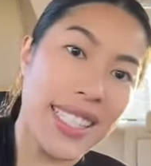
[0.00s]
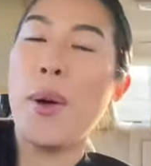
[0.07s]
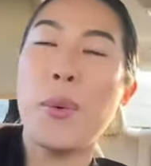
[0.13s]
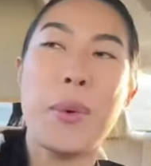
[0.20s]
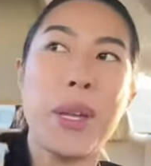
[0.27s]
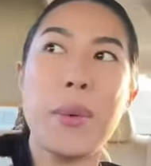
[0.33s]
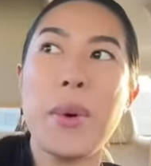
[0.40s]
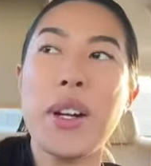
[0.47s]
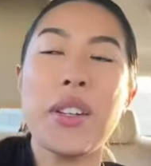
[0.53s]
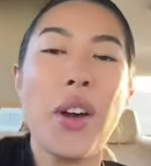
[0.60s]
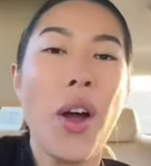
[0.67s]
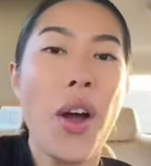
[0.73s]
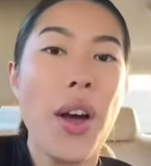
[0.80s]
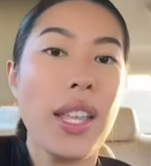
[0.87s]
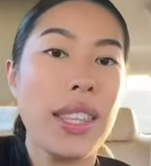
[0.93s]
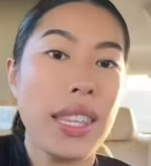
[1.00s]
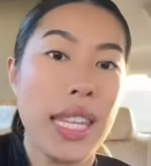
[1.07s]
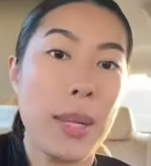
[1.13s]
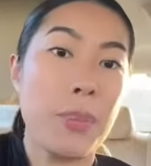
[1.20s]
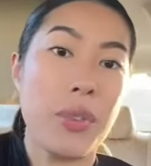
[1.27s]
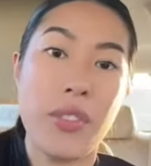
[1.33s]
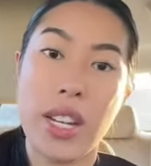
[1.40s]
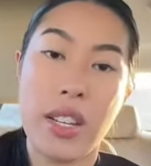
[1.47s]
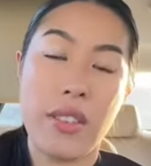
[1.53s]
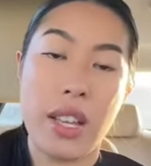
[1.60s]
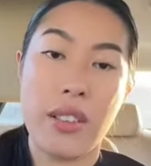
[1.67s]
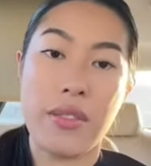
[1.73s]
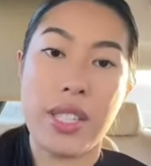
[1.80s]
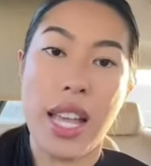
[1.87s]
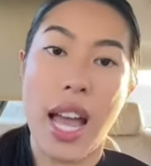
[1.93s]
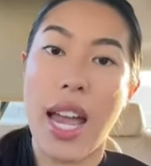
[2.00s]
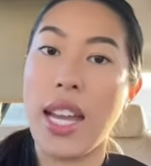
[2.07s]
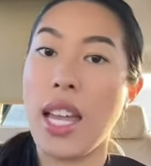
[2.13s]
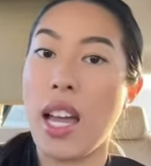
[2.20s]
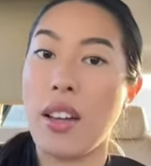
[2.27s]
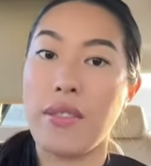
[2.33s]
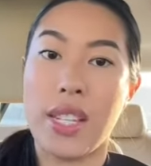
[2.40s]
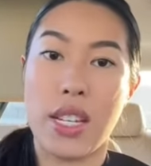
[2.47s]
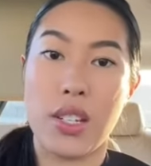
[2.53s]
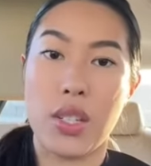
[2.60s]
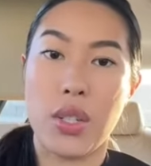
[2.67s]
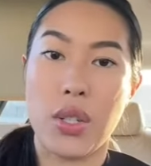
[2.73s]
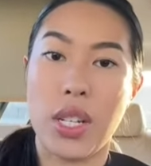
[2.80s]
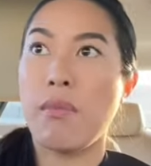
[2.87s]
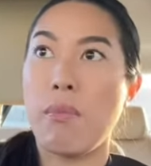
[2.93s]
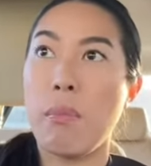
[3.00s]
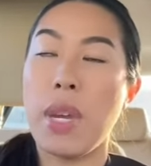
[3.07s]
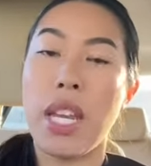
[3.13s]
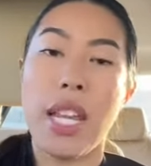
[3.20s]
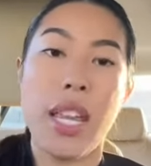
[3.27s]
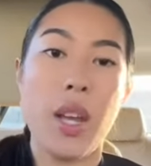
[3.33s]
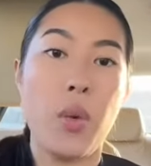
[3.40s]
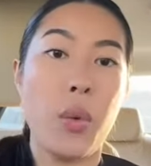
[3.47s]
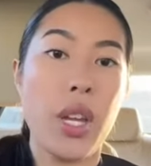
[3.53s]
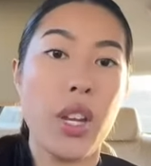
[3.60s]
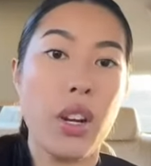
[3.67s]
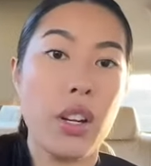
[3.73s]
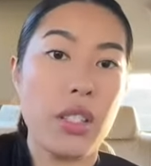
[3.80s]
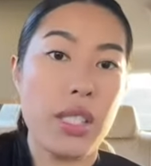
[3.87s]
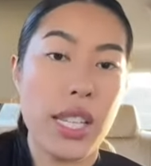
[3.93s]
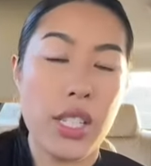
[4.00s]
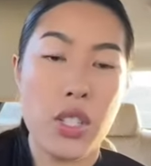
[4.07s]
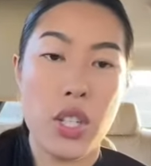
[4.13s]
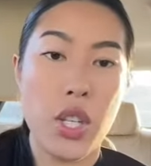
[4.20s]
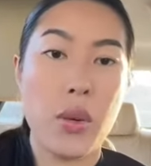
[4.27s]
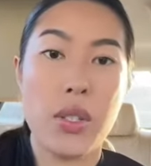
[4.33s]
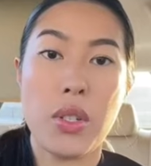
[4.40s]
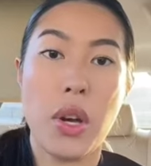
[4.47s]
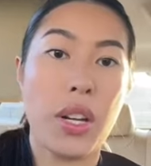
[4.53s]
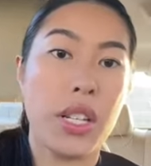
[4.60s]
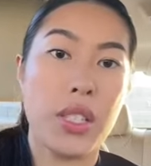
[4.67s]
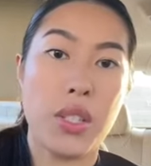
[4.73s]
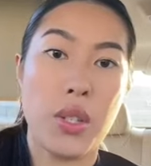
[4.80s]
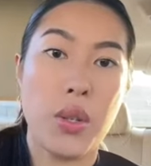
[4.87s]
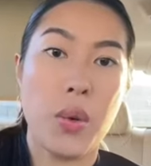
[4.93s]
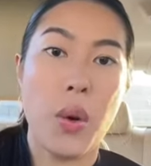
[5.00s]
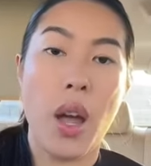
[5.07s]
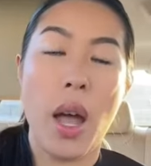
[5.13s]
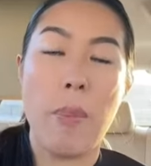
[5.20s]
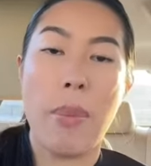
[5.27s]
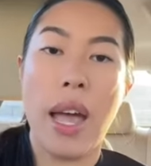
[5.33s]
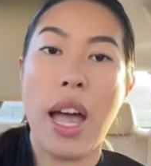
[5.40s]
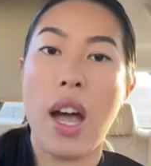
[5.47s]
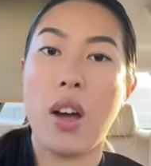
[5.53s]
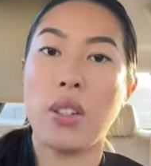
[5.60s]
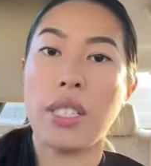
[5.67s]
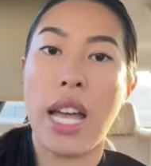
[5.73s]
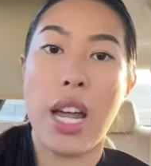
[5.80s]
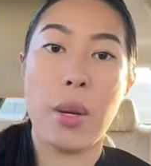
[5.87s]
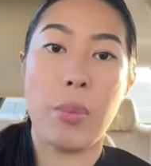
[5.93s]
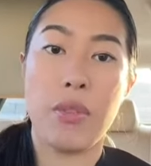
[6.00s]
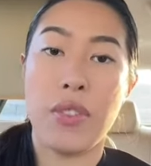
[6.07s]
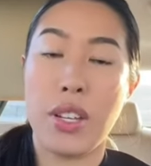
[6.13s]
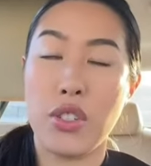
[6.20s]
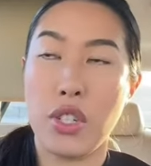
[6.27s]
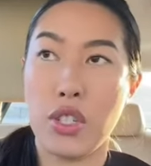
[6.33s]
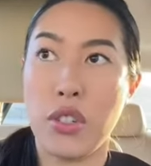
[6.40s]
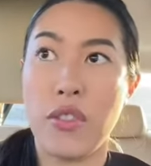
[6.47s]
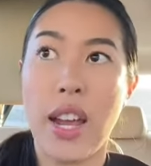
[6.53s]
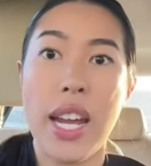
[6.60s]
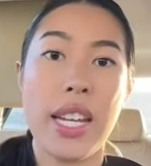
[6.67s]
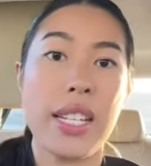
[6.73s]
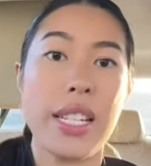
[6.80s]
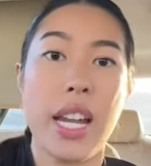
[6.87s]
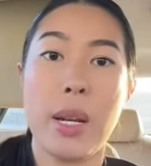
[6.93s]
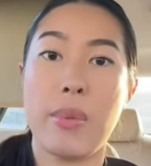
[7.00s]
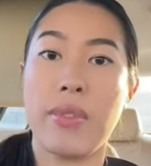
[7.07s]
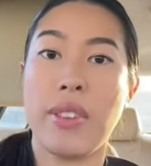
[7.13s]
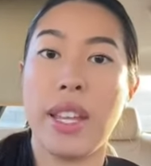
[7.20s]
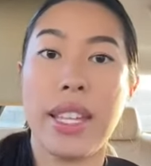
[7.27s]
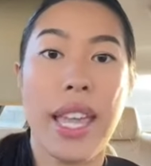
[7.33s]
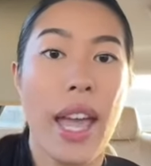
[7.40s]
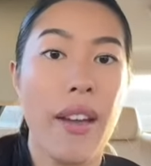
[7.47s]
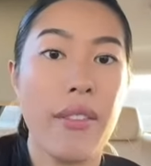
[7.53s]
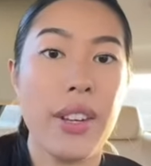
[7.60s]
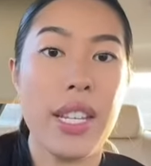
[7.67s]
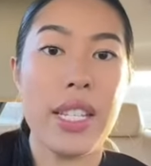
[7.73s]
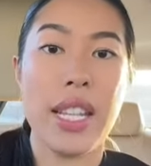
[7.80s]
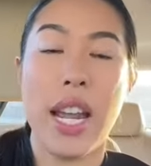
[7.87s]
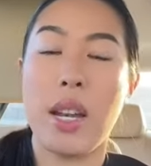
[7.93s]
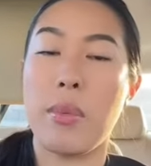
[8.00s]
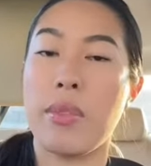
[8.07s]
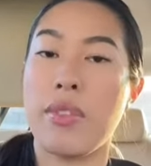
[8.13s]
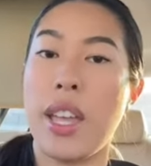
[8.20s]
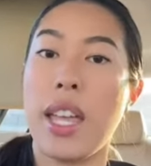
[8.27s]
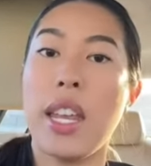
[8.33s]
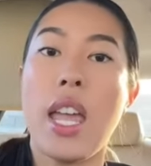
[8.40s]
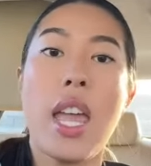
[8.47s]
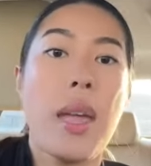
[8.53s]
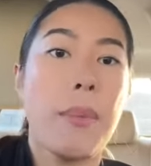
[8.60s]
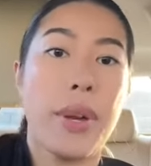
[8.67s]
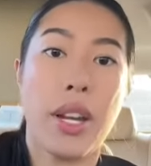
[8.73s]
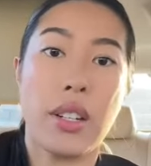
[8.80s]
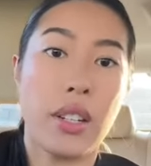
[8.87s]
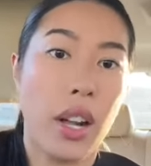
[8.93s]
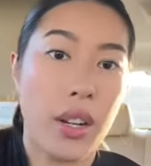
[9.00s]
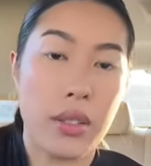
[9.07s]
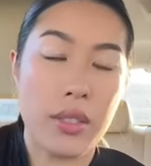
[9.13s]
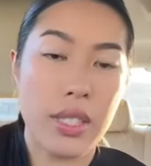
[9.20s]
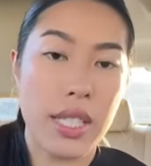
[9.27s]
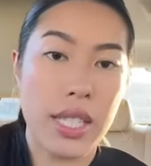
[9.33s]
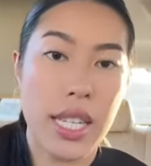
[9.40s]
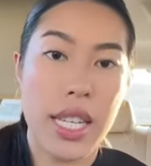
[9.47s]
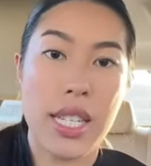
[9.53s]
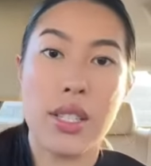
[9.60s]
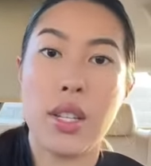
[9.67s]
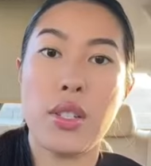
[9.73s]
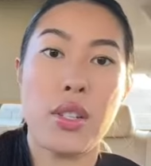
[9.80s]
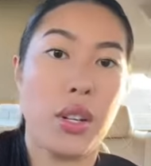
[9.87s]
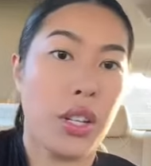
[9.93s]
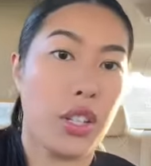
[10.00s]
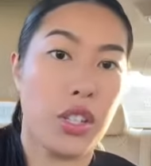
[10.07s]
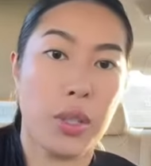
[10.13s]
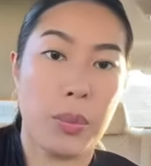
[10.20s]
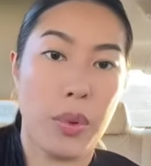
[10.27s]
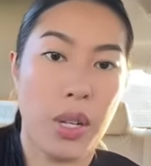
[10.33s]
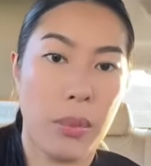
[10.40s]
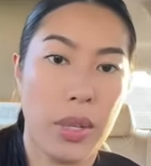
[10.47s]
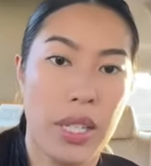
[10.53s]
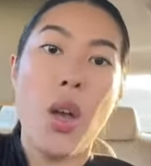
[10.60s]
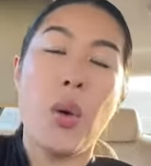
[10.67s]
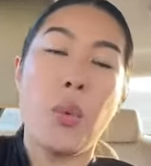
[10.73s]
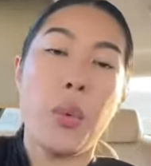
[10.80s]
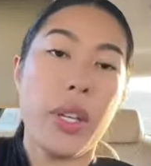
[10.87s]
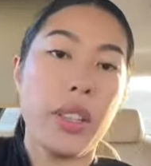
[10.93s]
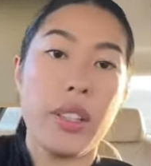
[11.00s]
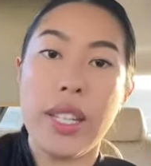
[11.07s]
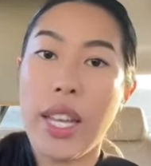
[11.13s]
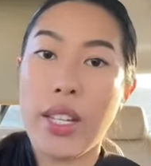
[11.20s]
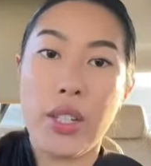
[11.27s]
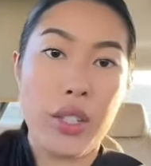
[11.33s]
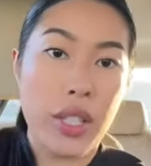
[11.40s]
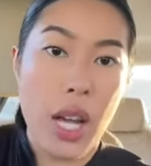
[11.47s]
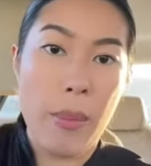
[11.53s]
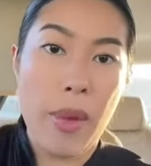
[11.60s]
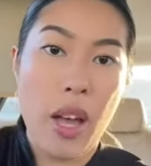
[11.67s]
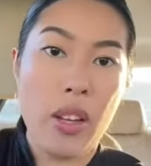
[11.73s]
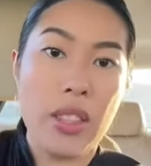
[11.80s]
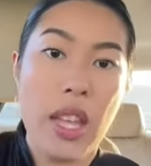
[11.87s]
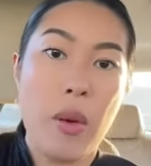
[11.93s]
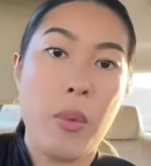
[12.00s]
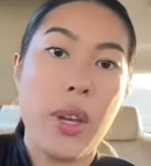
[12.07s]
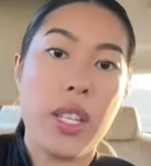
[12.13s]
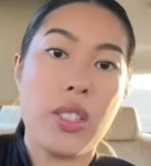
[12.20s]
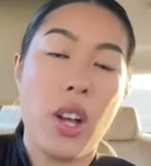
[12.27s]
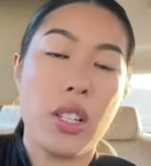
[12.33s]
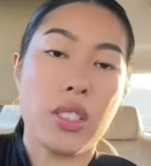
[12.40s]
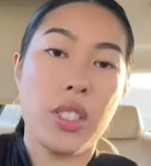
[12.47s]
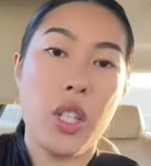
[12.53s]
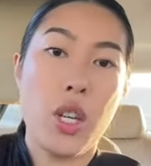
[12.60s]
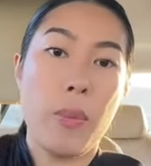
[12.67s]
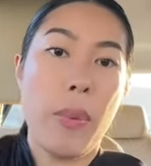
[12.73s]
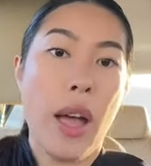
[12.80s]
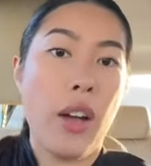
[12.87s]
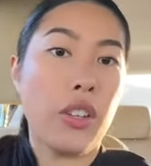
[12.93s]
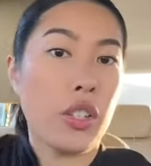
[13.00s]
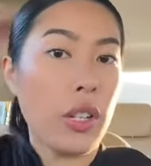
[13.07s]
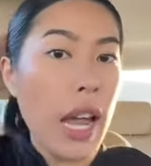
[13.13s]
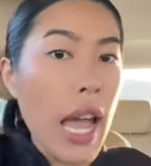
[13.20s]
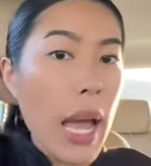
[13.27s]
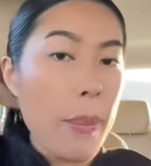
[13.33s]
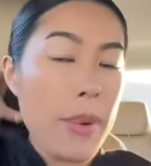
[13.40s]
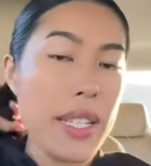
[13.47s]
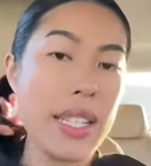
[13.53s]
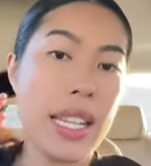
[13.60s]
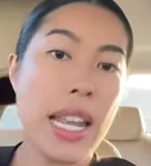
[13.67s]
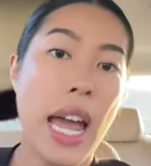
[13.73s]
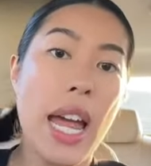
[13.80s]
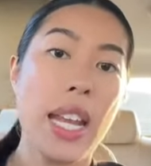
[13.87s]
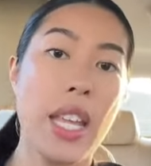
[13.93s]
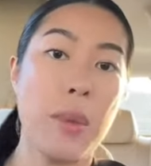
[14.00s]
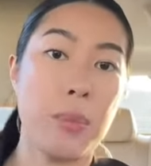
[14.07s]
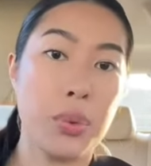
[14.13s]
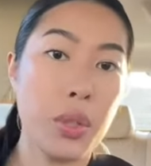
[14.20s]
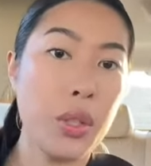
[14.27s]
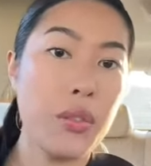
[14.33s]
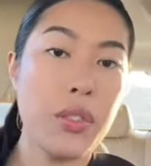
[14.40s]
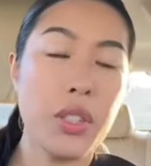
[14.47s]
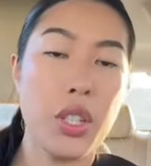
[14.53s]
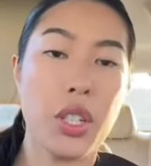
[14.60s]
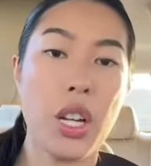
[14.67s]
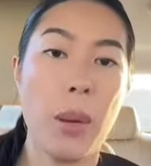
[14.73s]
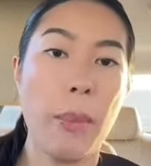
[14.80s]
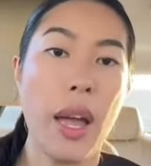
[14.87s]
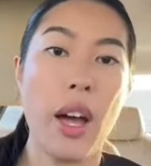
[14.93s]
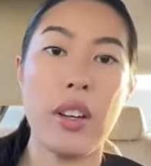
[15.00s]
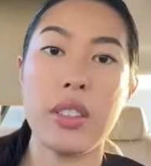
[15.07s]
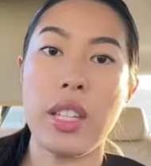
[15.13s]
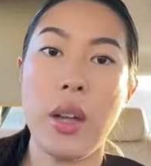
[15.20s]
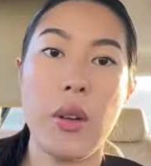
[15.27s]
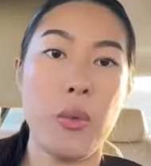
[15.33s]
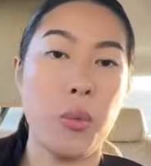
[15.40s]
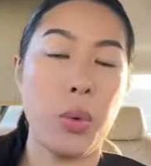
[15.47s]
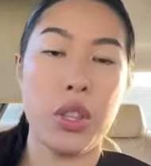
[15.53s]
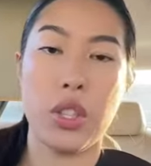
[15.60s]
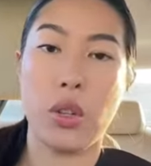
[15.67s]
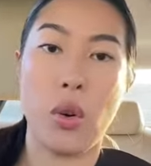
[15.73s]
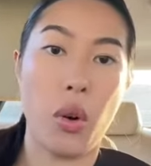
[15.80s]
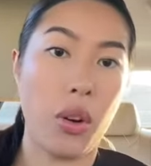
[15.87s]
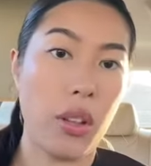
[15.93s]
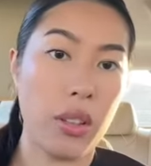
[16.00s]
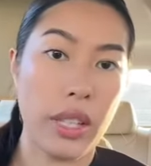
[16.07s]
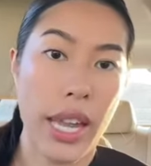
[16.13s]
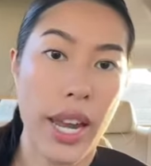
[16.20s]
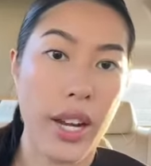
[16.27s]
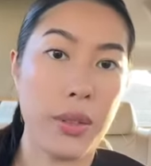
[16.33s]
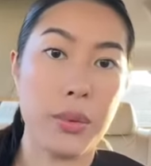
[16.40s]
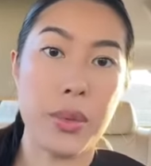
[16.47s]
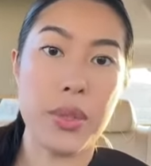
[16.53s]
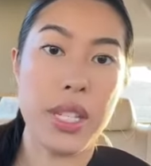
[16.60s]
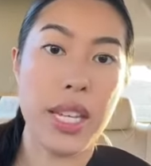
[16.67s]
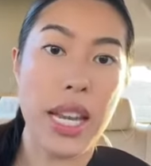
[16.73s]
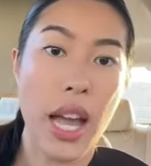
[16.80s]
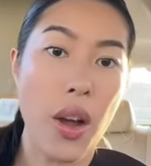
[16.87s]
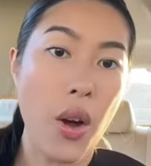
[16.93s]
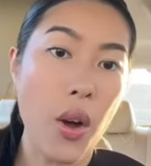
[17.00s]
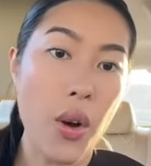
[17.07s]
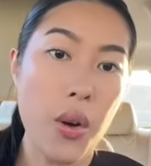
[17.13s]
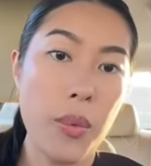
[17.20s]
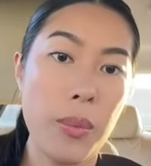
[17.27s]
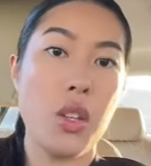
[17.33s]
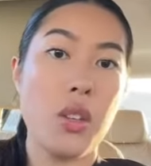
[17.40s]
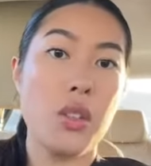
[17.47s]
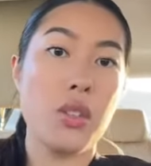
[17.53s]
We work on the preventative side of dentistry, meaning we are teaching you and talking to you about how to prevent gingivitis, how to prevent cavities, how to prevent periodontal disease during your appointment. We look at your gum health and we talk to you about your habits and how to improve your gum health with your oral care routine at home.